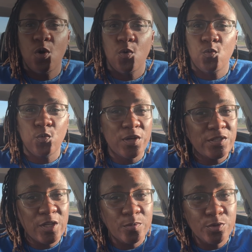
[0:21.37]

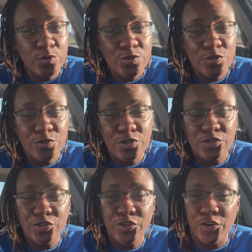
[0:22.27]
What's up, YouTube?
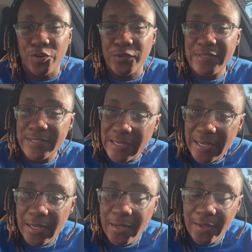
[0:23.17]
This your girl
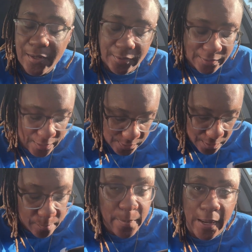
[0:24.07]
C. Yes,
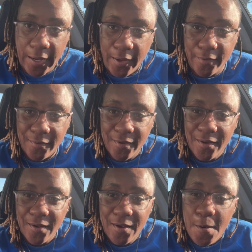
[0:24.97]
I'm back.
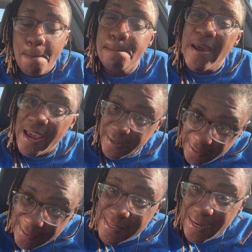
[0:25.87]
Back
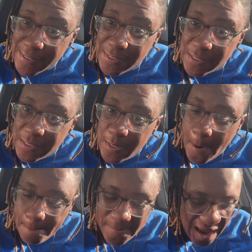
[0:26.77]
in Texas.
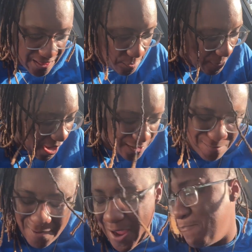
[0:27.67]
Back to back to
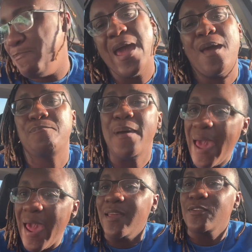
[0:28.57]

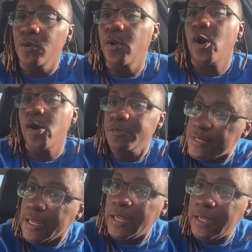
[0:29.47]
back. You know what I'm
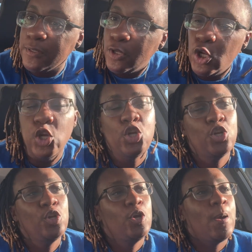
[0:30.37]
saying?
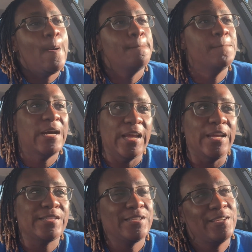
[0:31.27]

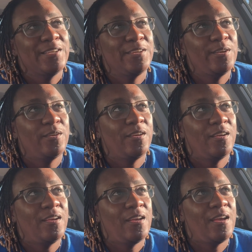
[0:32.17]
But
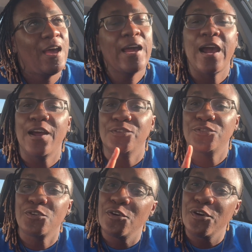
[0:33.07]
I got a
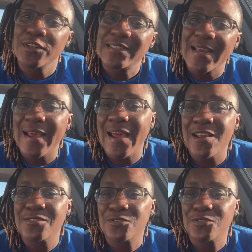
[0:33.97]
story time.